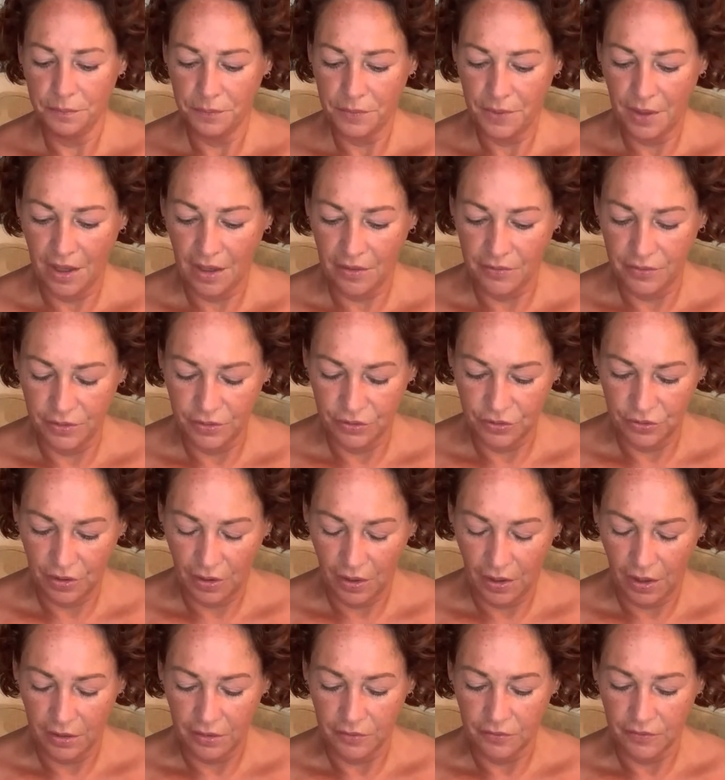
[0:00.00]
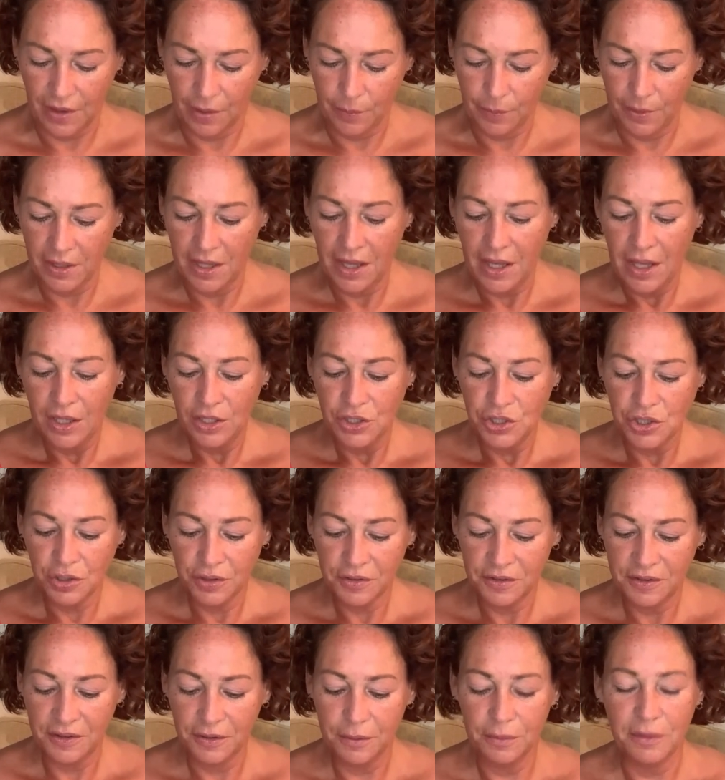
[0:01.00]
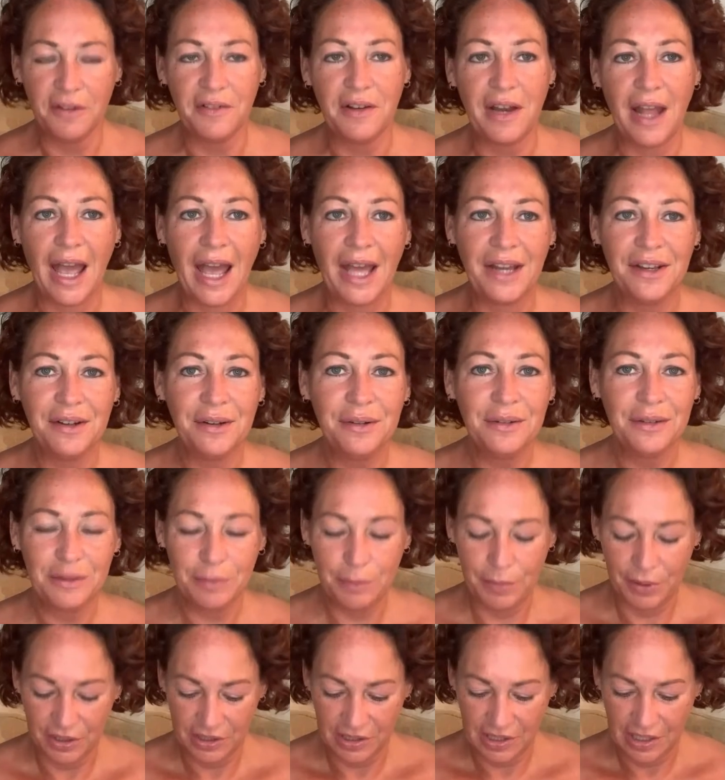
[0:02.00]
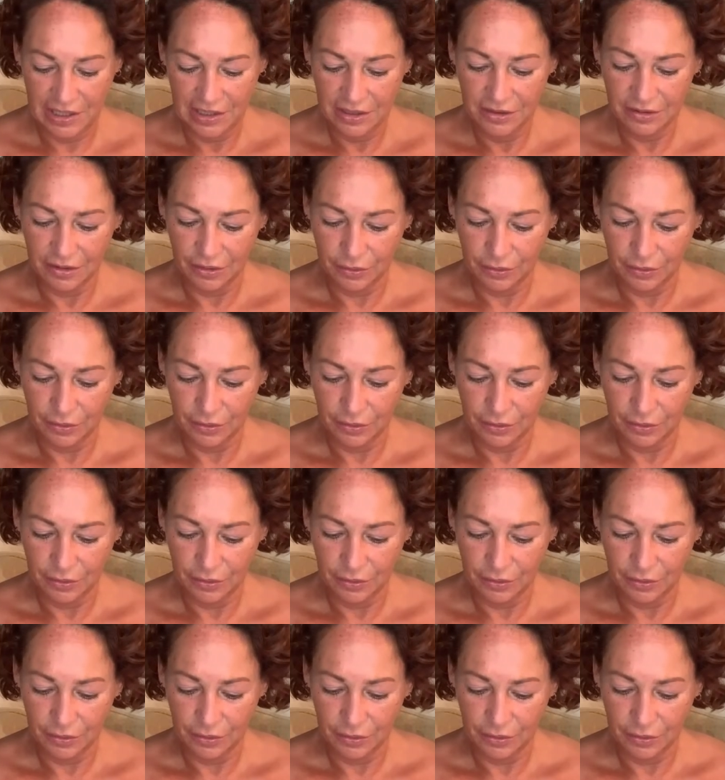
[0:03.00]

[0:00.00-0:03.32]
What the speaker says: I haven't heard of that one. Joss is wearing Adults by Killing.